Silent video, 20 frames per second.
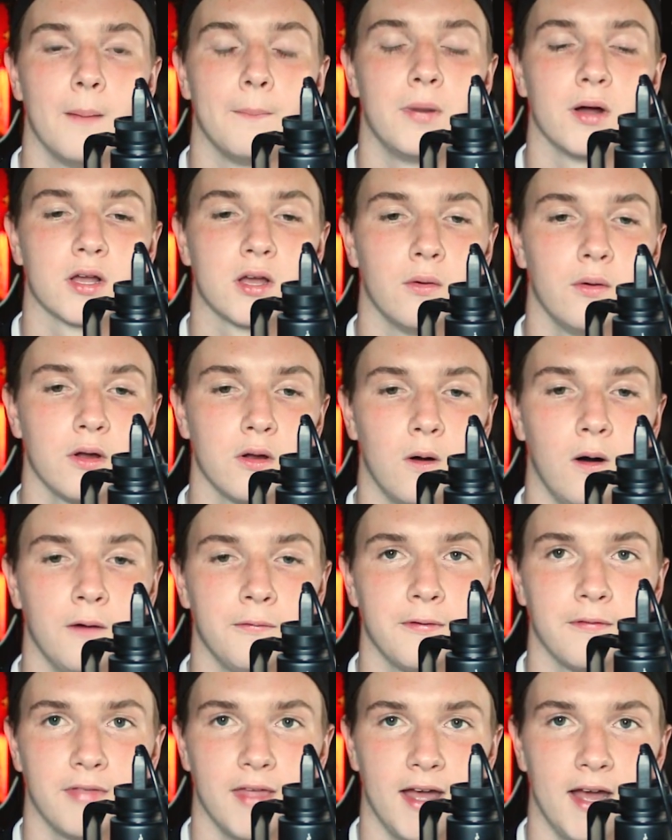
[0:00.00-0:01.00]
But going
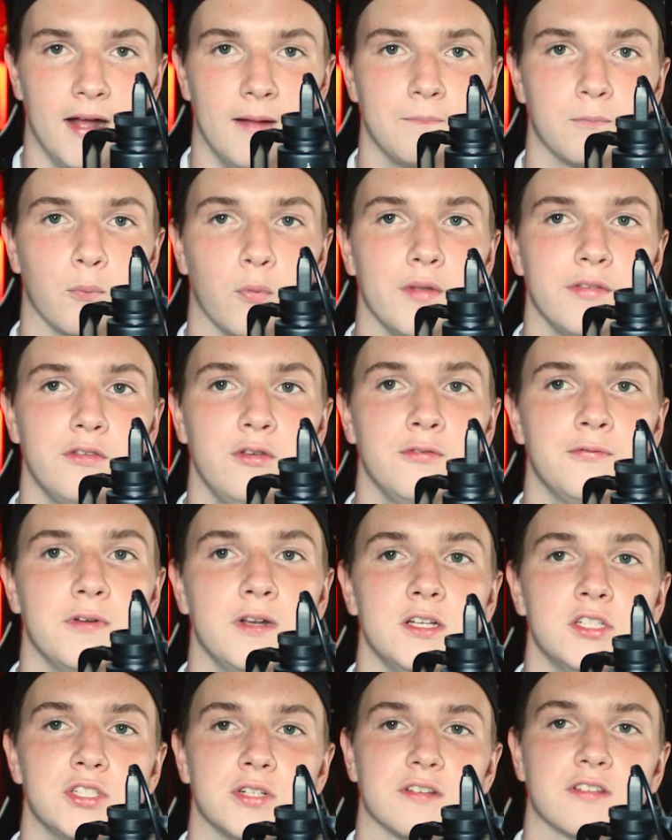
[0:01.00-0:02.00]
off of that, once you
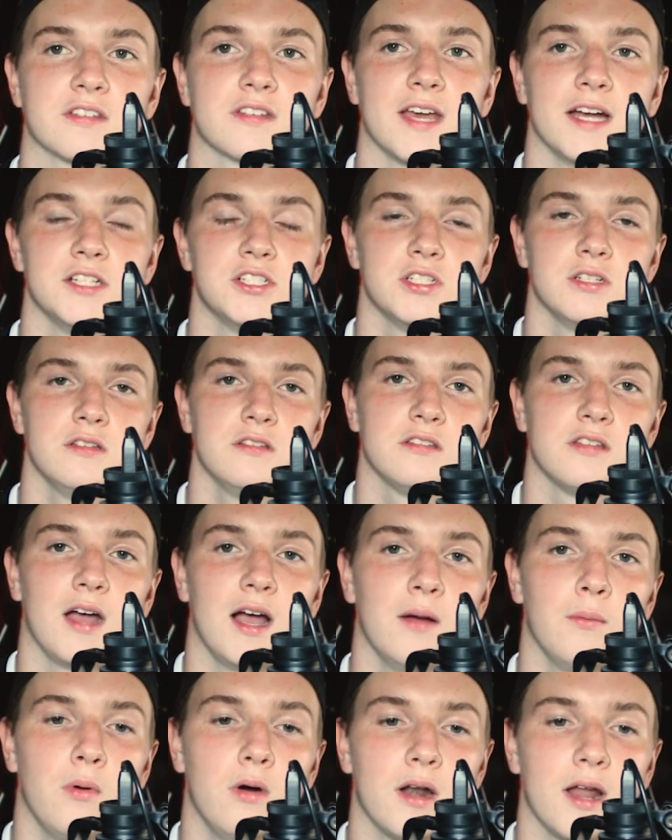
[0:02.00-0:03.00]
finish your sketches,
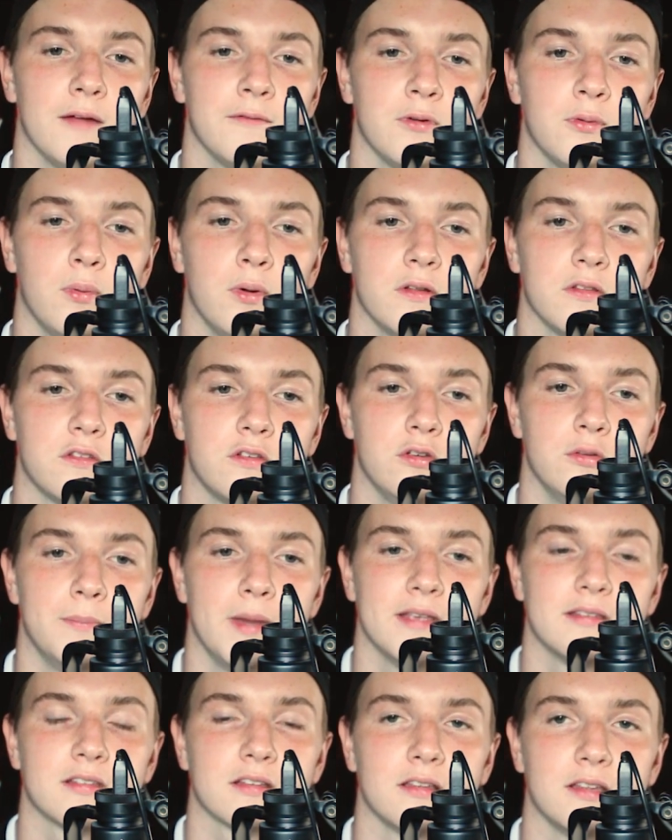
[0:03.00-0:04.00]
I want everyone to
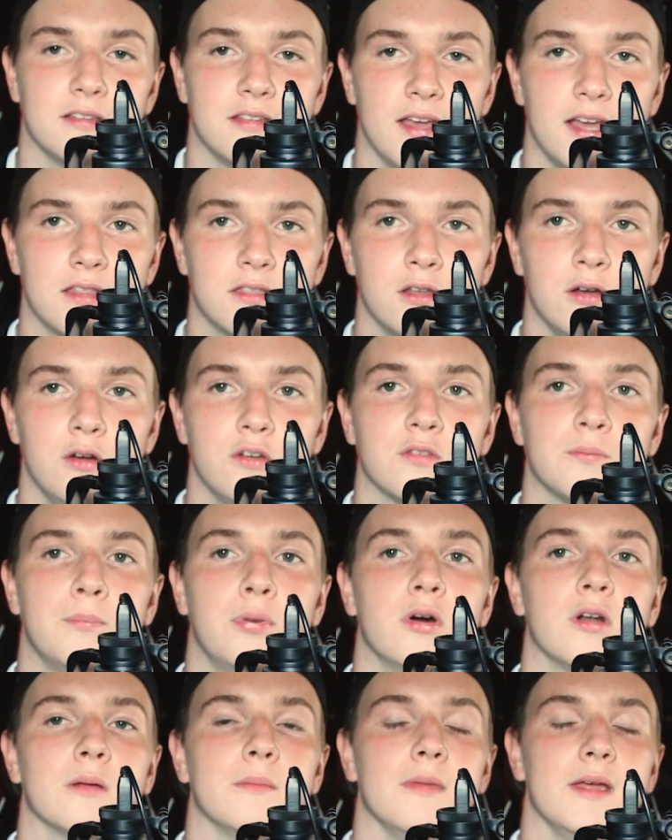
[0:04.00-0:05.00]
basically take those,
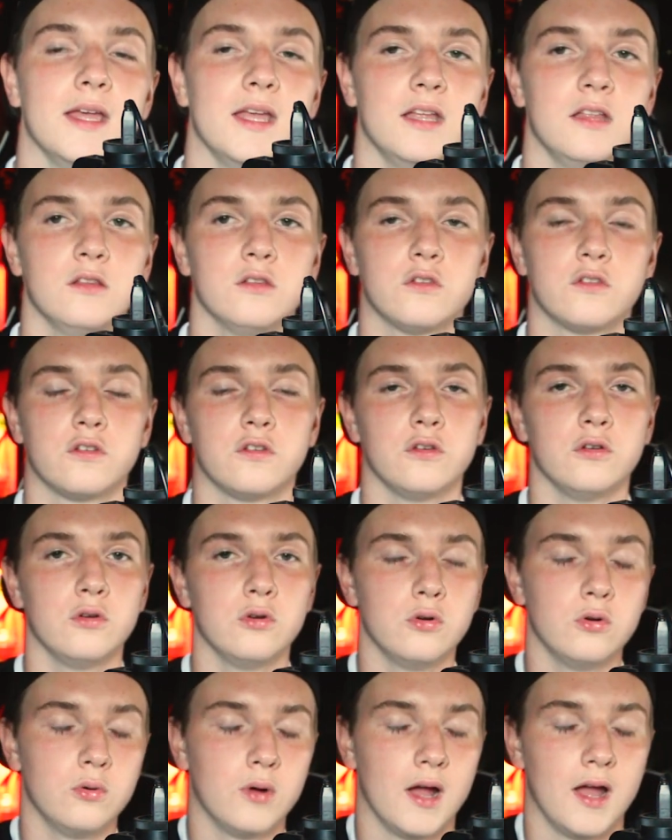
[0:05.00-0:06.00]
put them
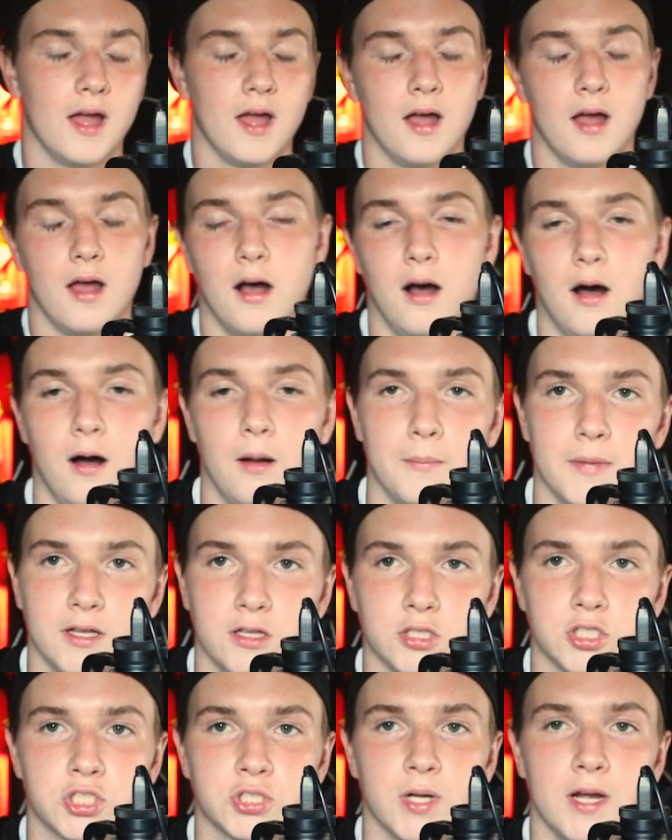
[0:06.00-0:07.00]
into
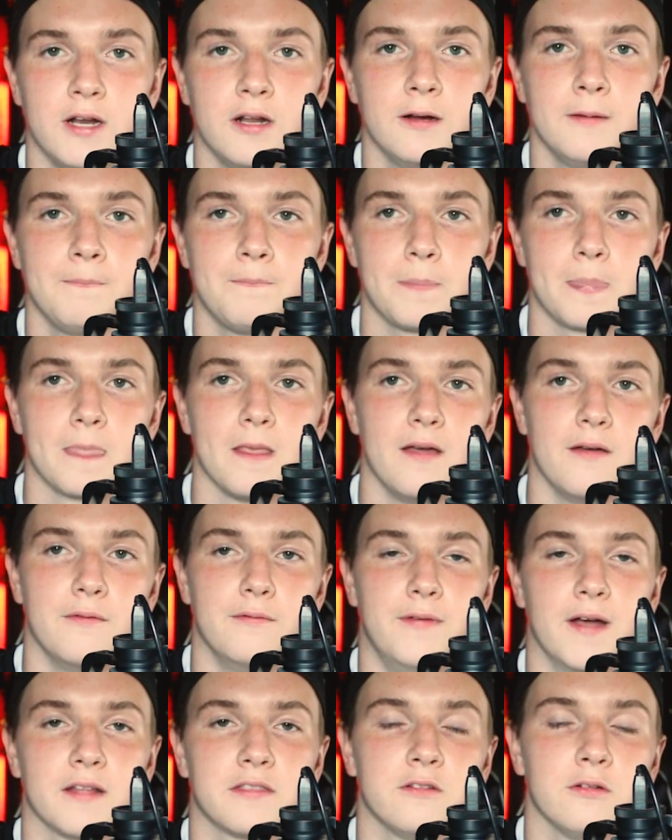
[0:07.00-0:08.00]
Illustrator,
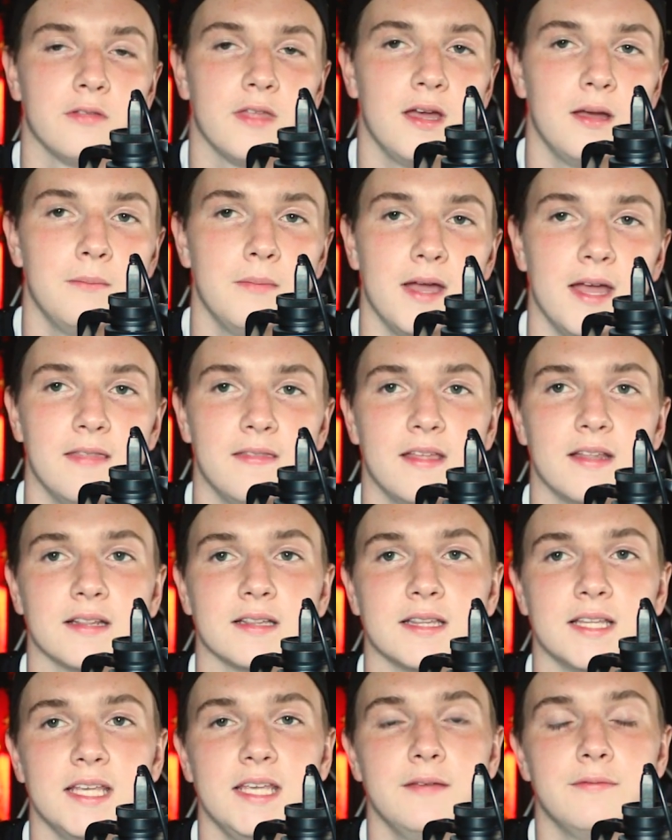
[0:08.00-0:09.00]
vector them, and
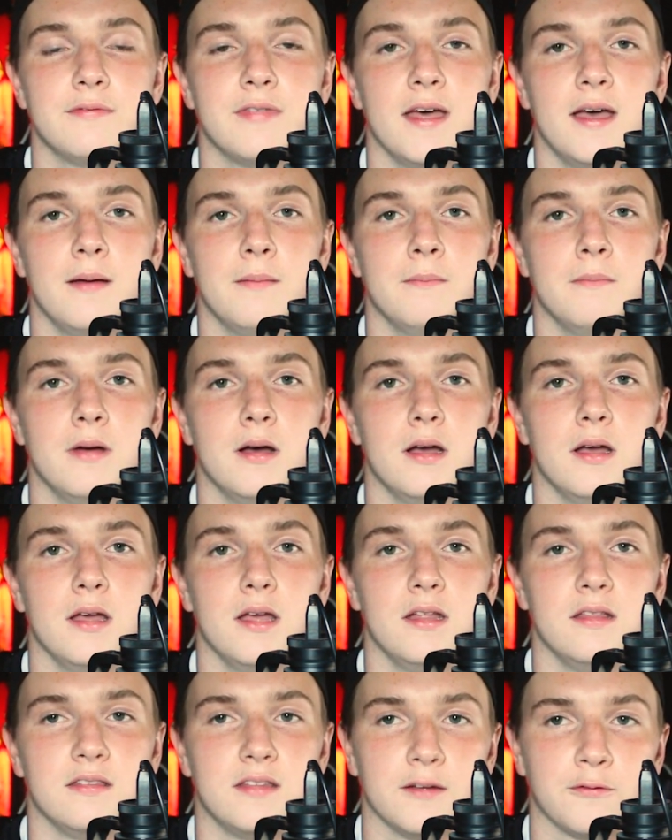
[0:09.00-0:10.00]
then leave them
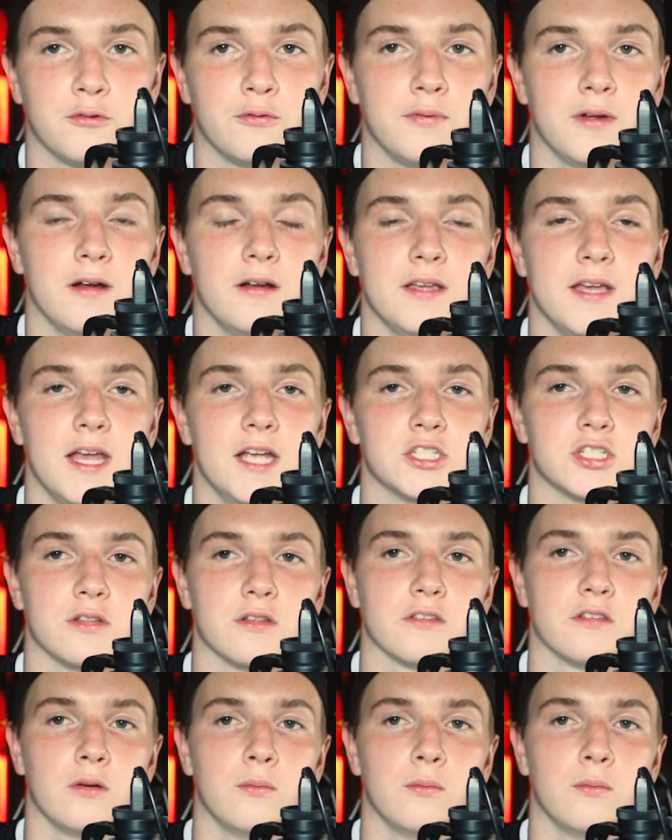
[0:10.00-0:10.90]
in different variations.